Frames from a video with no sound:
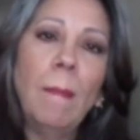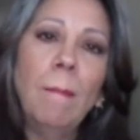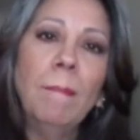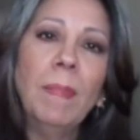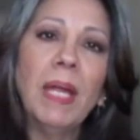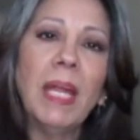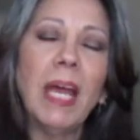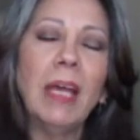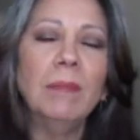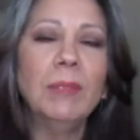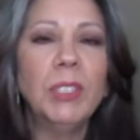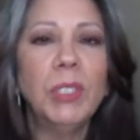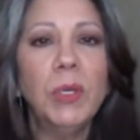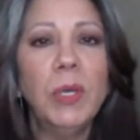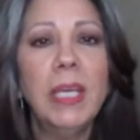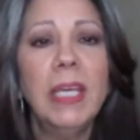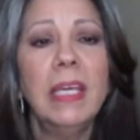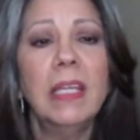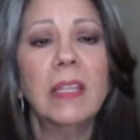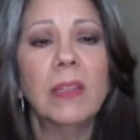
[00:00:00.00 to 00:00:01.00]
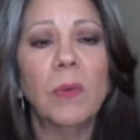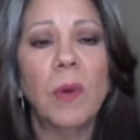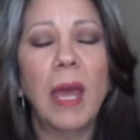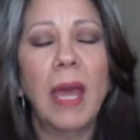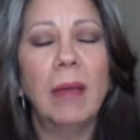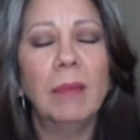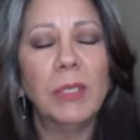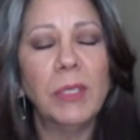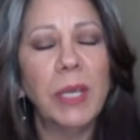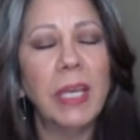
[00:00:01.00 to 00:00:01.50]
But I'm doing it the
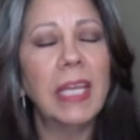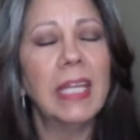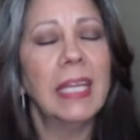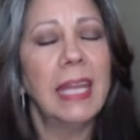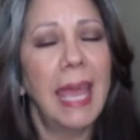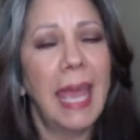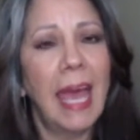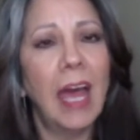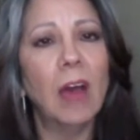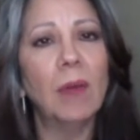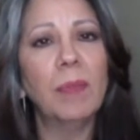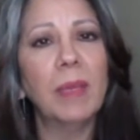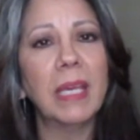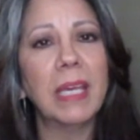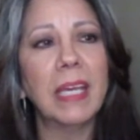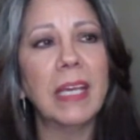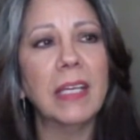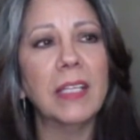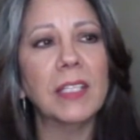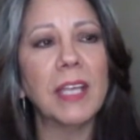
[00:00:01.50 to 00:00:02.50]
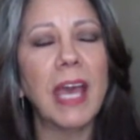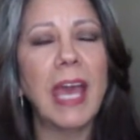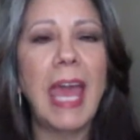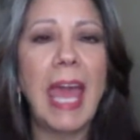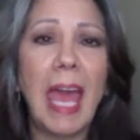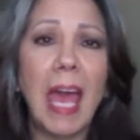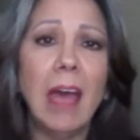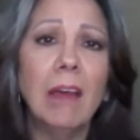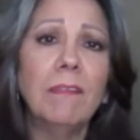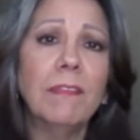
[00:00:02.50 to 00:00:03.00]
way I'm doing it now because I
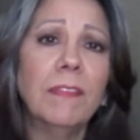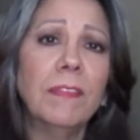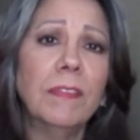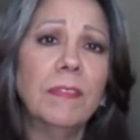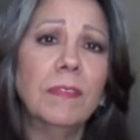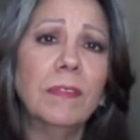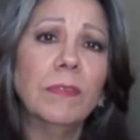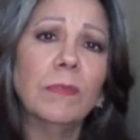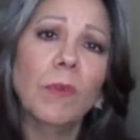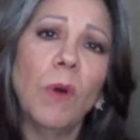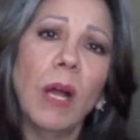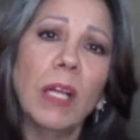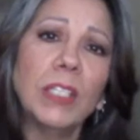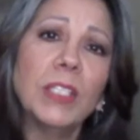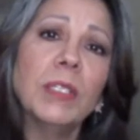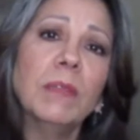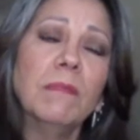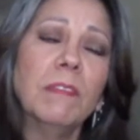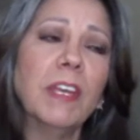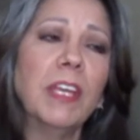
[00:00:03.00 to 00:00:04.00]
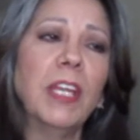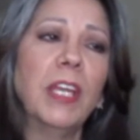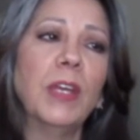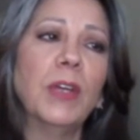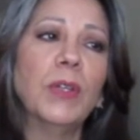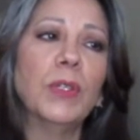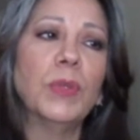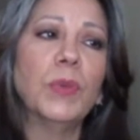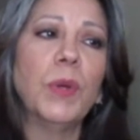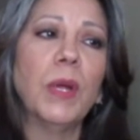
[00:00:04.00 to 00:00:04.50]
have watched some
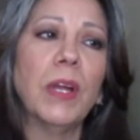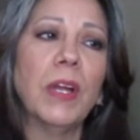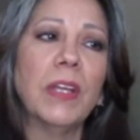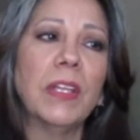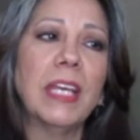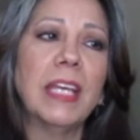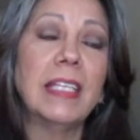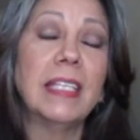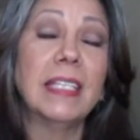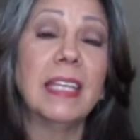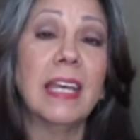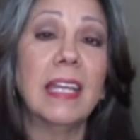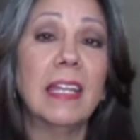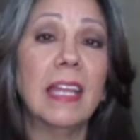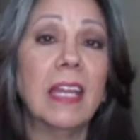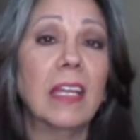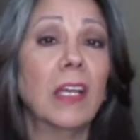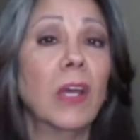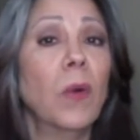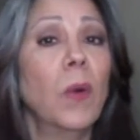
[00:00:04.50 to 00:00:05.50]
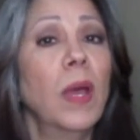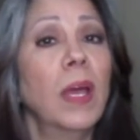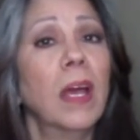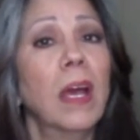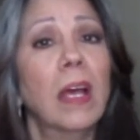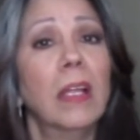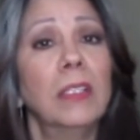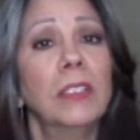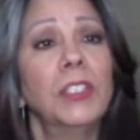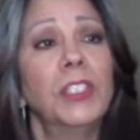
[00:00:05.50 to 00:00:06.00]
videos where they said that going
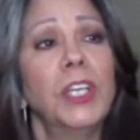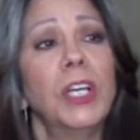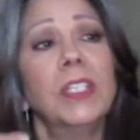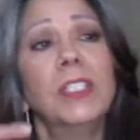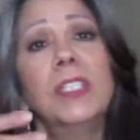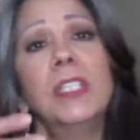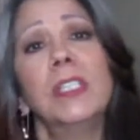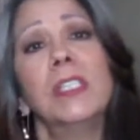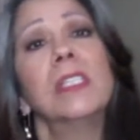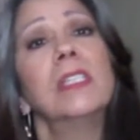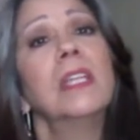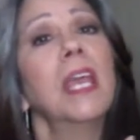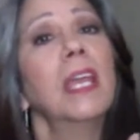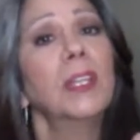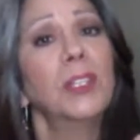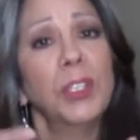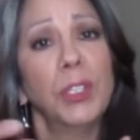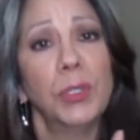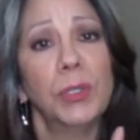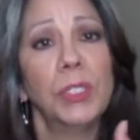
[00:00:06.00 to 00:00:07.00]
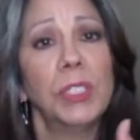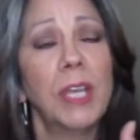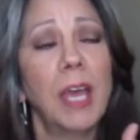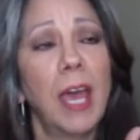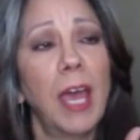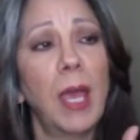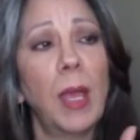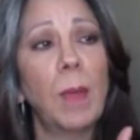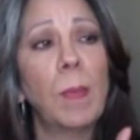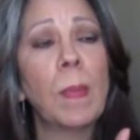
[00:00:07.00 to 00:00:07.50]
on just the snake juice
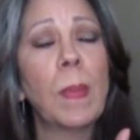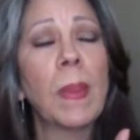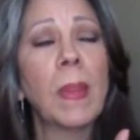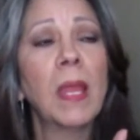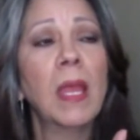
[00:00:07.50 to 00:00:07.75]
diet